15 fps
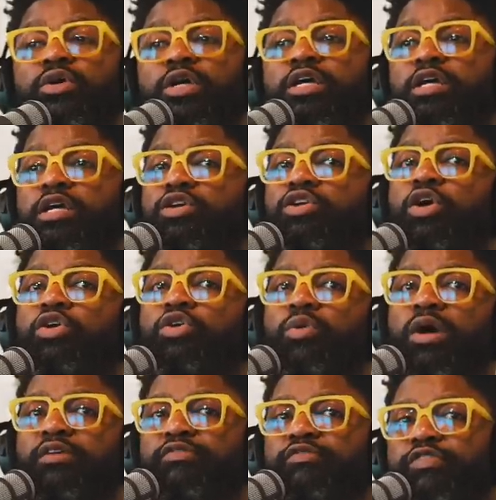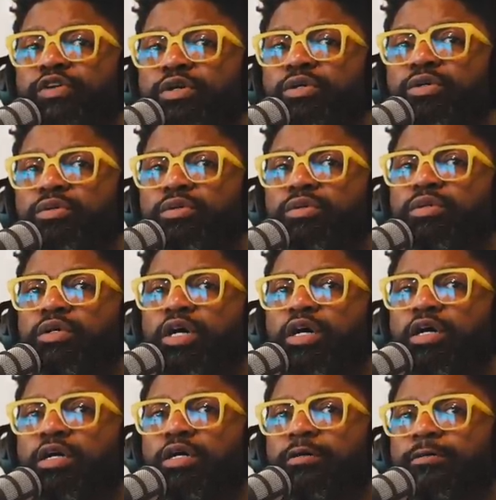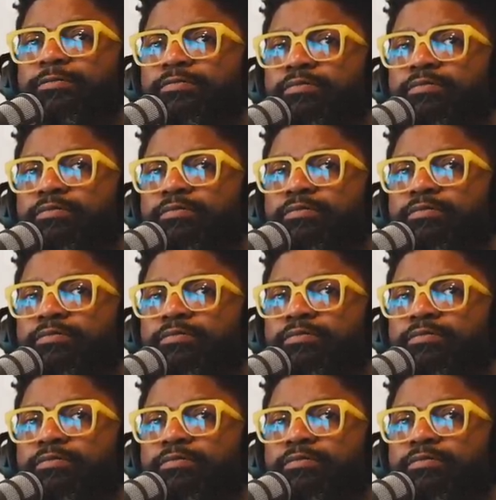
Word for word: you know who I feel uh,